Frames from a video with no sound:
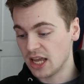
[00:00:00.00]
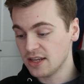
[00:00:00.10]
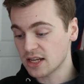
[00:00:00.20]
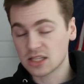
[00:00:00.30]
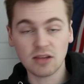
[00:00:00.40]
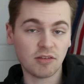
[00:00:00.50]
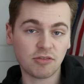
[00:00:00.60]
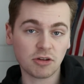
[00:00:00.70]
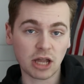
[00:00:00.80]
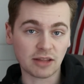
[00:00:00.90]
it doesn't even
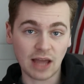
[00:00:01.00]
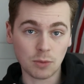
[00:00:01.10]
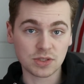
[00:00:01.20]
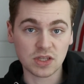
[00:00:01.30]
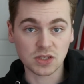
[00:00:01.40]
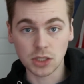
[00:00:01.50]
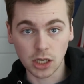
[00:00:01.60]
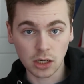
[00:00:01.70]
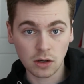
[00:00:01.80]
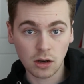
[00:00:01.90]
feel like that was this
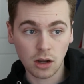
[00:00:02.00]
year.